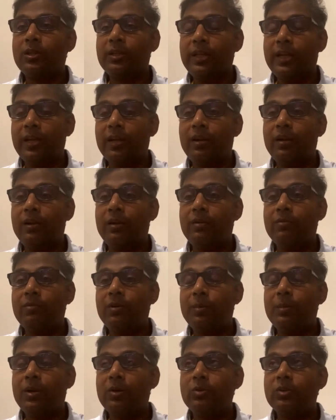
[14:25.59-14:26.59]
there
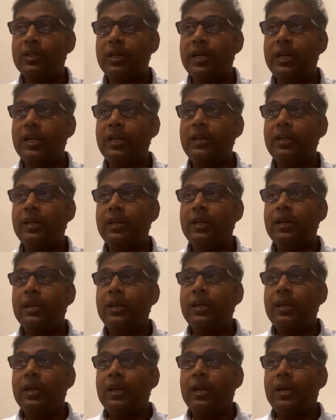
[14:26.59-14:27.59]
from outside.
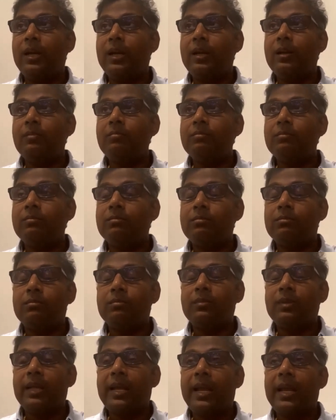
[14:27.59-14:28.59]
Um,
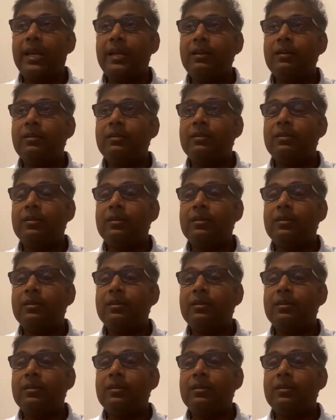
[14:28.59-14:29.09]
and